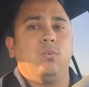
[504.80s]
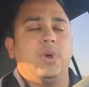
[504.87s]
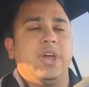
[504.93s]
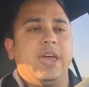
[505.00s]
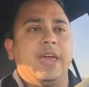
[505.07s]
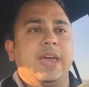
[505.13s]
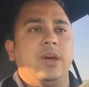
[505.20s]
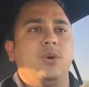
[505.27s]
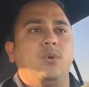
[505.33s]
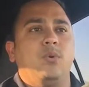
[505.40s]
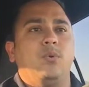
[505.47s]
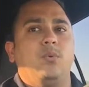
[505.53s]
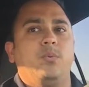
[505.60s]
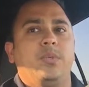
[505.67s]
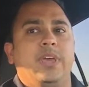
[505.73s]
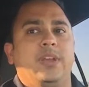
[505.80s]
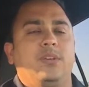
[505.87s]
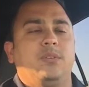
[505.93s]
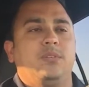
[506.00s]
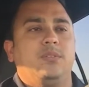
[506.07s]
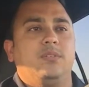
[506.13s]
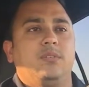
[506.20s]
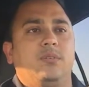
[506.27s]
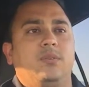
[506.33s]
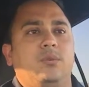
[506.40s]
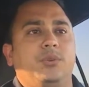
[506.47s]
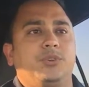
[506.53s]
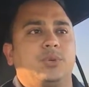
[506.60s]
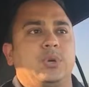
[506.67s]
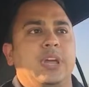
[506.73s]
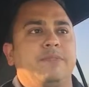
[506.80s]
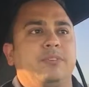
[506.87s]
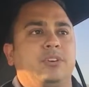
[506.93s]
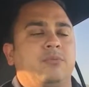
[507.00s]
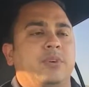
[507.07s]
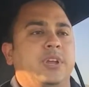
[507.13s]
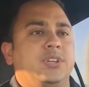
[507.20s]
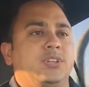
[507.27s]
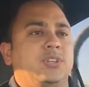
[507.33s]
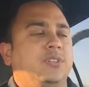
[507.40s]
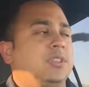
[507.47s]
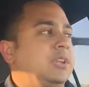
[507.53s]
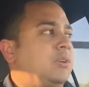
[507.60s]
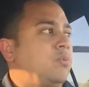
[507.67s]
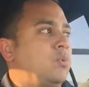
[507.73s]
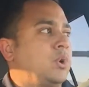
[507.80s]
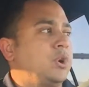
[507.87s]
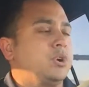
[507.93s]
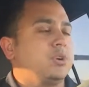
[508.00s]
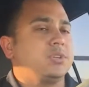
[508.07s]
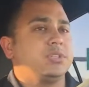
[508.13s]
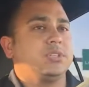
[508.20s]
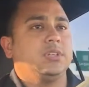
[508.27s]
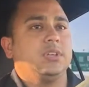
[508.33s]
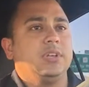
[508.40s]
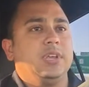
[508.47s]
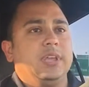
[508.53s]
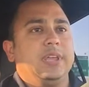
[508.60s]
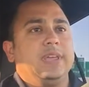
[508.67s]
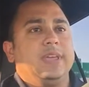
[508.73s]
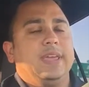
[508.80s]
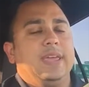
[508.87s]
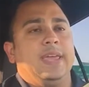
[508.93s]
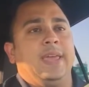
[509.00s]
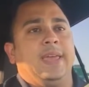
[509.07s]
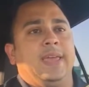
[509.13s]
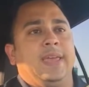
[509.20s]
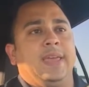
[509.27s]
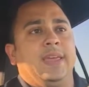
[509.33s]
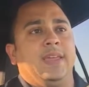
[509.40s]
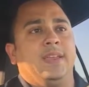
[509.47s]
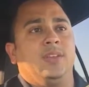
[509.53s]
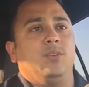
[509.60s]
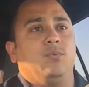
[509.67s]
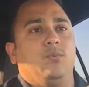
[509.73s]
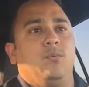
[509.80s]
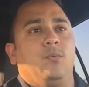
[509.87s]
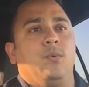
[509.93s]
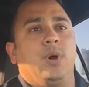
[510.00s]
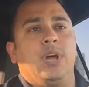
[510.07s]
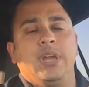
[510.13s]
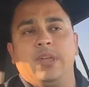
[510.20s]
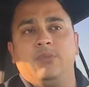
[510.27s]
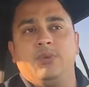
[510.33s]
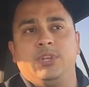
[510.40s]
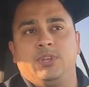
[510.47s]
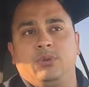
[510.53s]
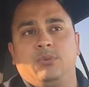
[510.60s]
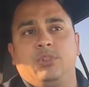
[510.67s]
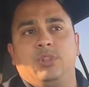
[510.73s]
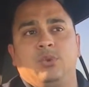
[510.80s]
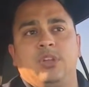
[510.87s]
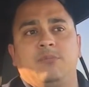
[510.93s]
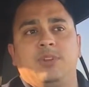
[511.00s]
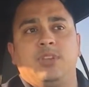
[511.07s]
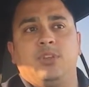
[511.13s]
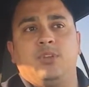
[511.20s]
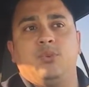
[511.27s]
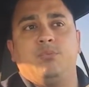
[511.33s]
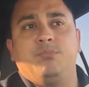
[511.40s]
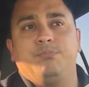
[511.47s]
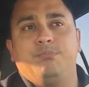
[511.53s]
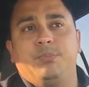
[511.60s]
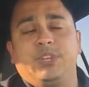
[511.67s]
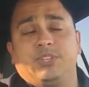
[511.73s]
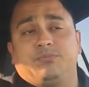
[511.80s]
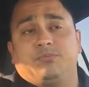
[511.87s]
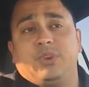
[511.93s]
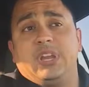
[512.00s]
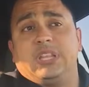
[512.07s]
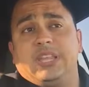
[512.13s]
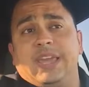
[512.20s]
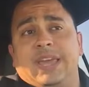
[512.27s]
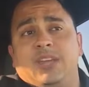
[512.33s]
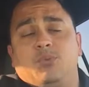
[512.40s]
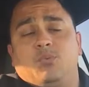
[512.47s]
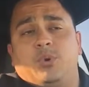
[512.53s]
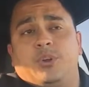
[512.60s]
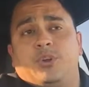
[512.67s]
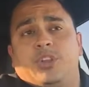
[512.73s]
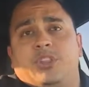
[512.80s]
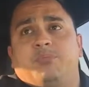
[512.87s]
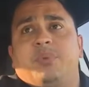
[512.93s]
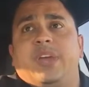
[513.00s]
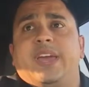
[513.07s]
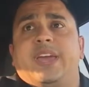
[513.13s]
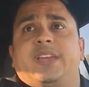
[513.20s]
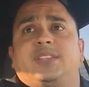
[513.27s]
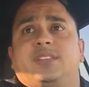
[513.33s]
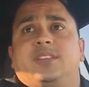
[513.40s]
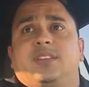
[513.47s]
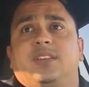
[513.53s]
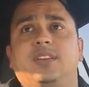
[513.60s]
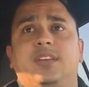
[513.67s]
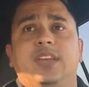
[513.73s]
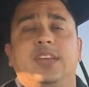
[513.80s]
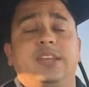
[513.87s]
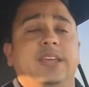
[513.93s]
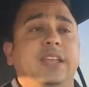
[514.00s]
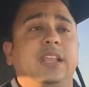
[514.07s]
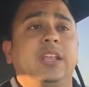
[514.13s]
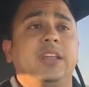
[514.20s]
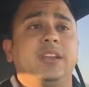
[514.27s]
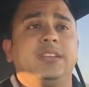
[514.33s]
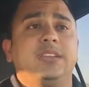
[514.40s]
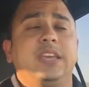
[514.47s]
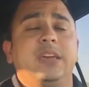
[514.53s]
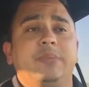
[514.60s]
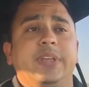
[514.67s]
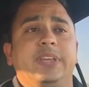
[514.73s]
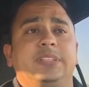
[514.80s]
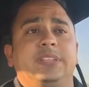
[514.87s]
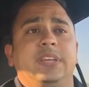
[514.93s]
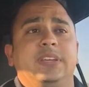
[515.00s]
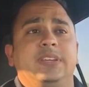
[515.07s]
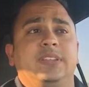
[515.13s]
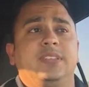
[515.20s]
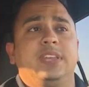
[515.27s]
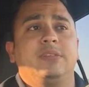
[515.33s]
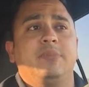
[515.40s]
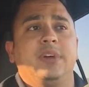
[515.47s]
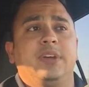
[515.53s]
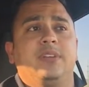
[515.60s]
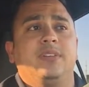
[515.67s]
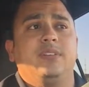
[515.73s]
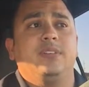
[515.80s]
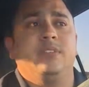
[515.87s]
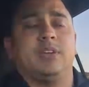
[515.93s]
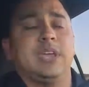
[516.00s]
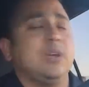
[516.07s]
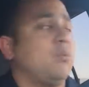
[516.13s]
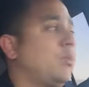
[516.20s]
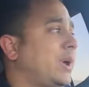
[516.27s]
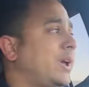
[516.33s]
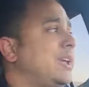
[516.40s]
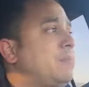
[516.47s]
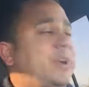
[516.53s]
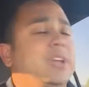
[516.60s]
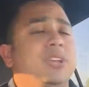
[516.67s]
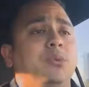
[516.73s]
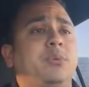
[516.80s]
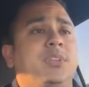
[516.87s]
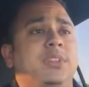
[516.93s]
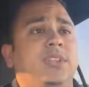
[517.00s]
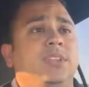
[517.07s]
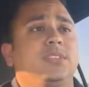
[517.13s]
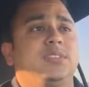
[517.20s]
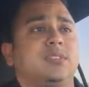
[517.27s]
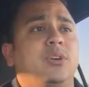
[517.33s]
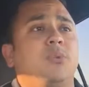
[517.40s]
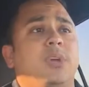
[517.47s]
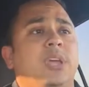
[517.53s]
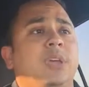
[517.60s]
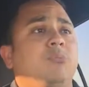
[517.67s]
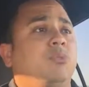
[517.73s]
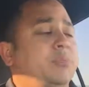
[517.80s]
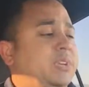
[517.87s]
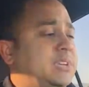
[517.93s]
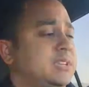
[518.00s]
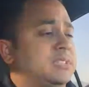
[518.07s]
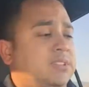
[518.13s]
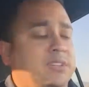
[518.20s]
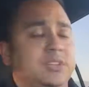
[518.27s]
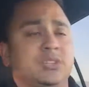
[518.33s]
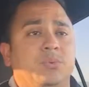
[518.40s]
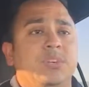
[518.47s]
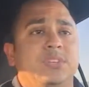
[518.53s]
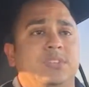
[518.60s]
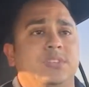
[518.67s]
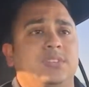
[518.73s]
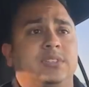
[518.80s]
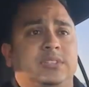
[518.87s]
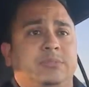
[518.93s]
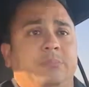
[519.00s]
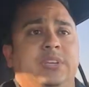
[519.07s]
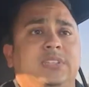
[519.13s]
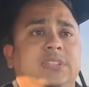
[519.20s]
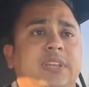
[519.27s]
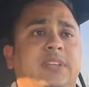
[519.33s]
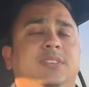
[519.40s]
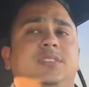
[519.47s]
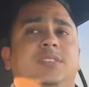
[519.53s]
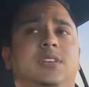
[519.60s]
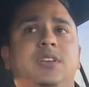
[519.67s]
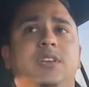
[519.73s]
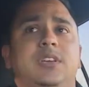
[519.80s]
how that whole traffic direction thing works and why we do it the way we do. Because frankly, I'd wondered in the past, and I had a lot of time last night to think about, okay, why am I doing this? Okay, well, because of these reasons. This makes sense.